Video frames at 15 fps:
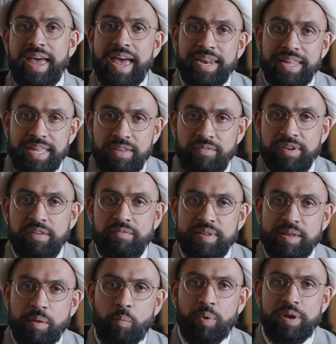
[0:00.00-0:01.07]
And even if
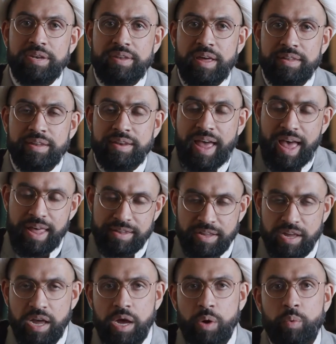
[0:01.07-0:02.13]
someone doesn't ask,
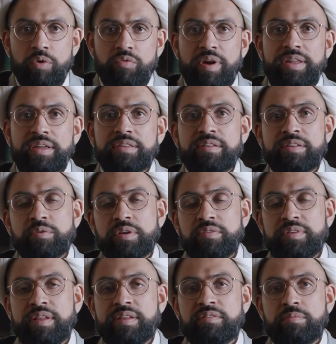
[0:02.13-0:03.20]
we're ready to sort
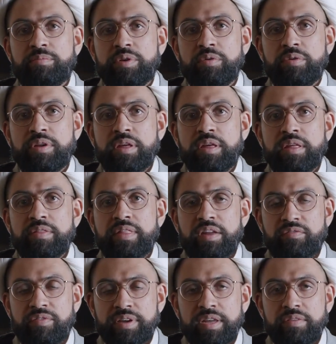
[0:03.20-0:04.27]
of distribute that
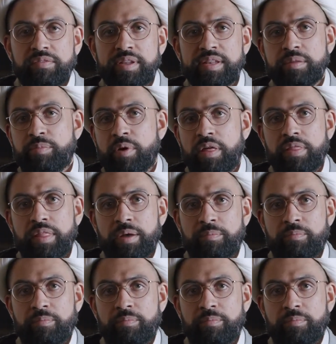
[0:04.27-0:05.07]
forgiveness upon them.